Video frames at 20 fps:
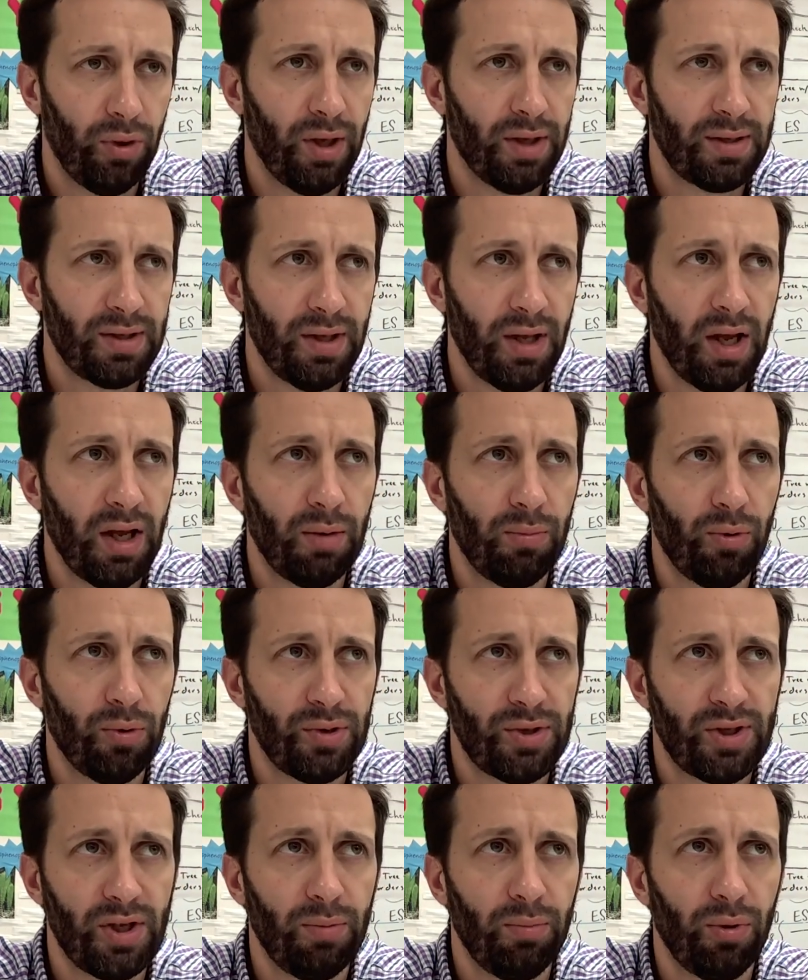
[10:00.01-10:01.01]
It's an animal
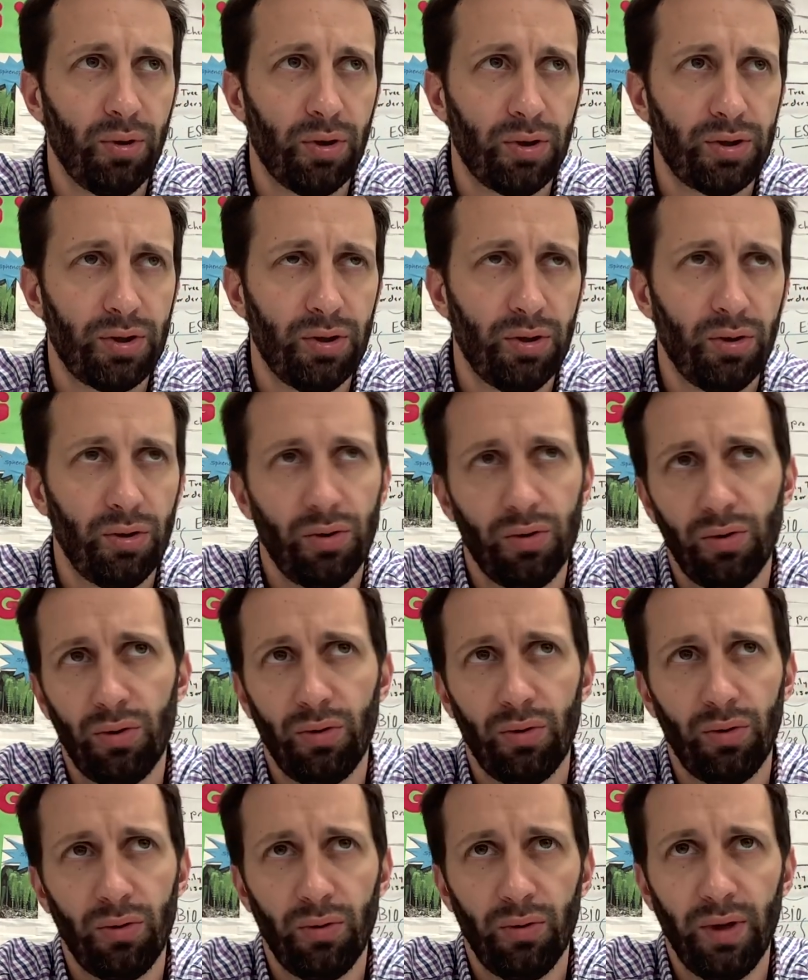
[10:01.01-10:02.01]
similar
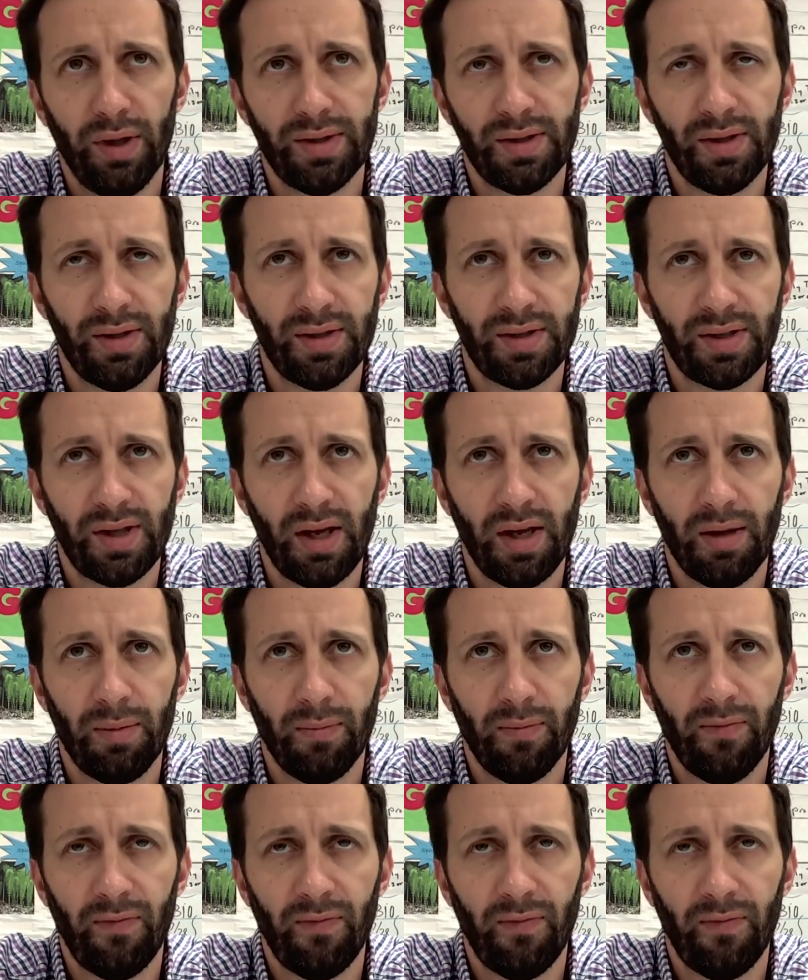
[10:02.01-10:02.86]
to, it's in the same